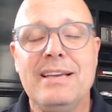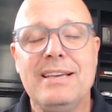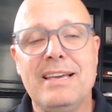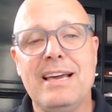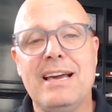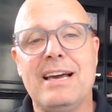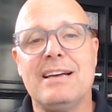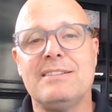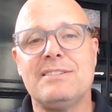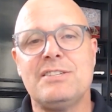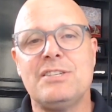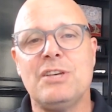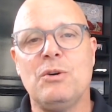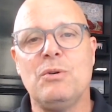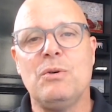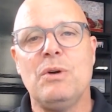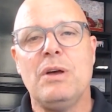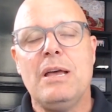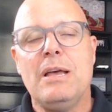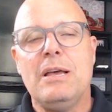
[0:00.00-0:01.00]
Yeah. And
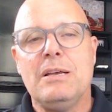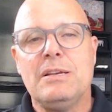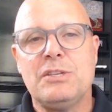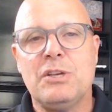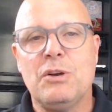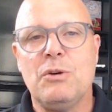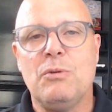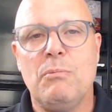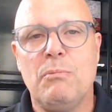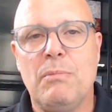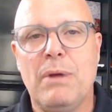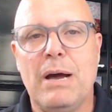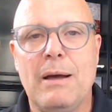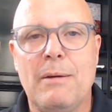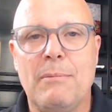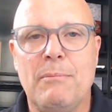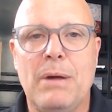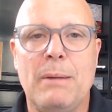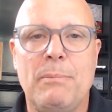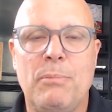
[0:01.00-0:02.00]
so
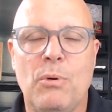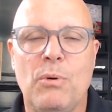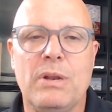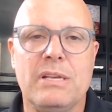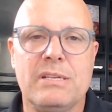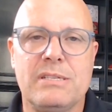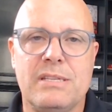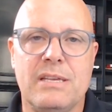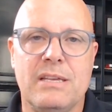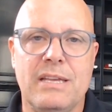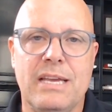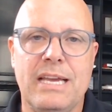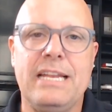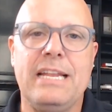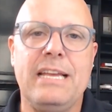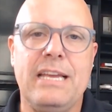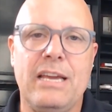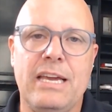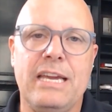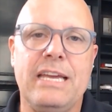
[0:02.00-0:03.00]
my point is that
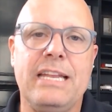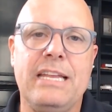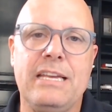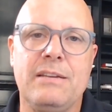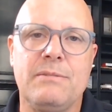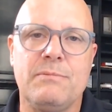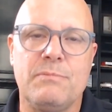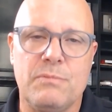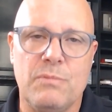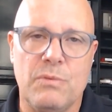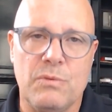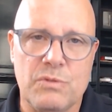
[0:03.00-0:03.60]
any